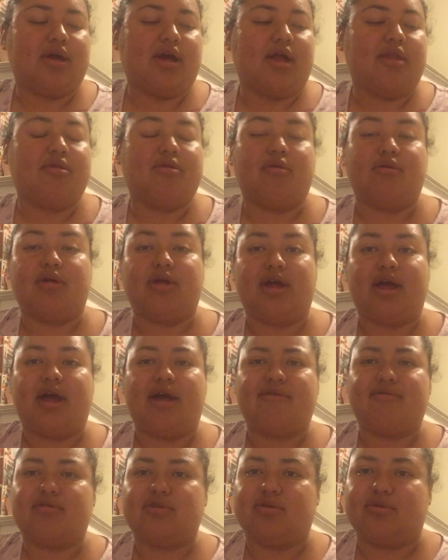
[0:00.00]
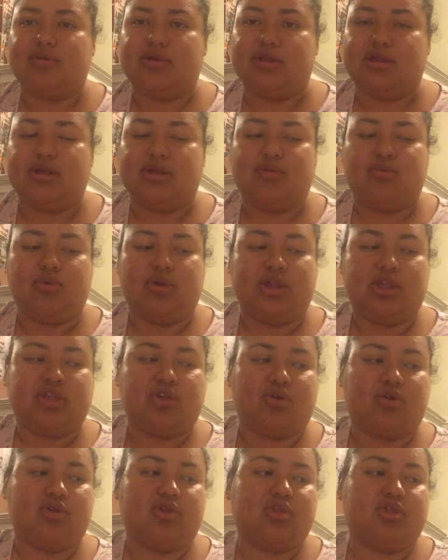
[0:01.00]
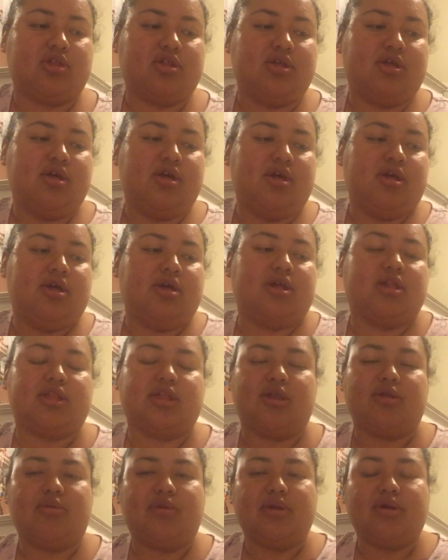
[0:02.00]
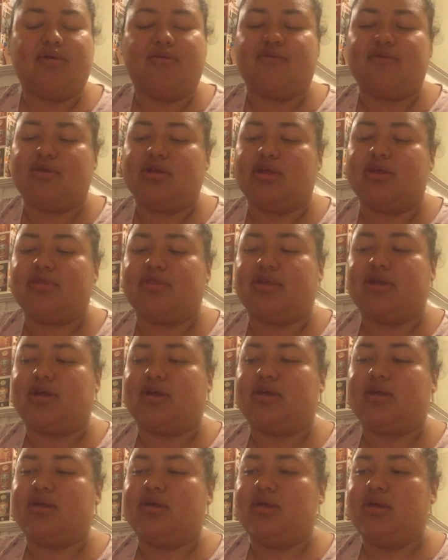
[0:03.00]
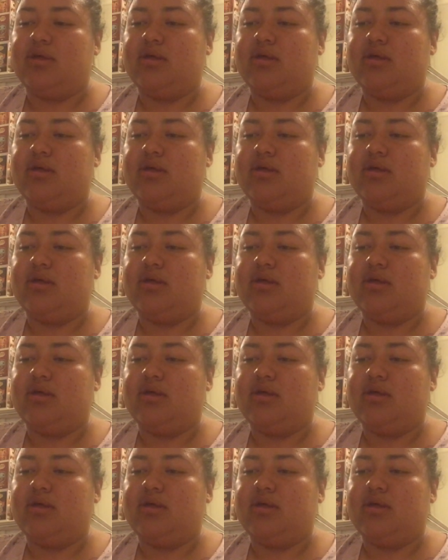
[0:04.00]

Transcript: I don't know yet. I have to really research because I don't want to go for nothing.